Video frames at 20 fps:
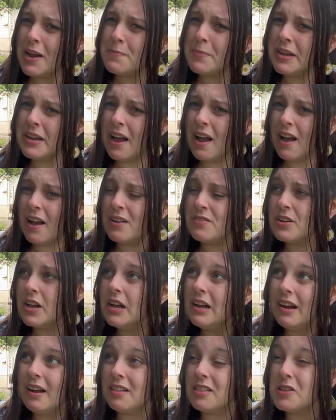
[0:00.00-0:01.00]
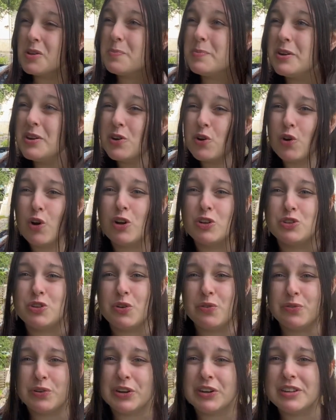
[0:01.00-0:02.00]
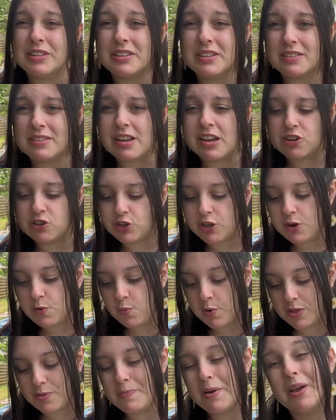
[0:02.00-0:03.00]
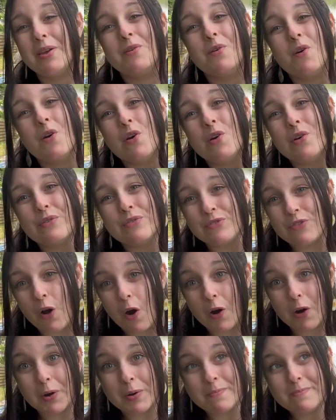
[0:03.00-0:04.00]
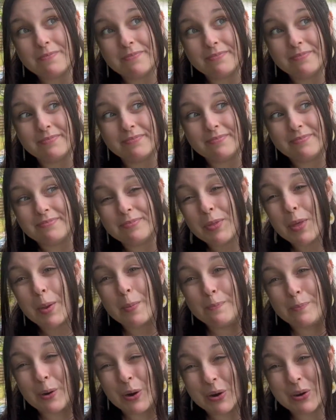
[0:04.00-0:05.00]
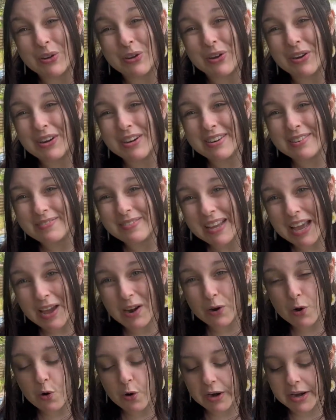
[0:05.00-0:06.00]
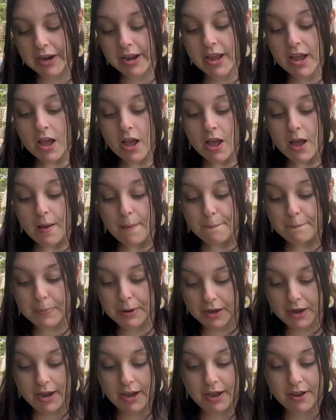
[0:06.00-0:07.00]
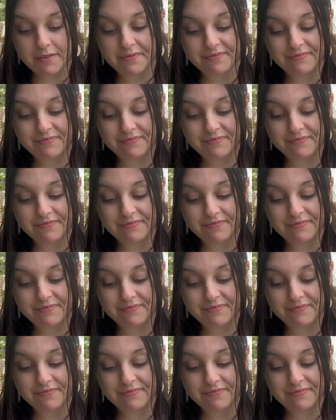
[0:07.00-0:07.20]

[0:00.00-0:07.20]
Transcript: might have a little bit of crossover in this section with my farm, my barnyard category, but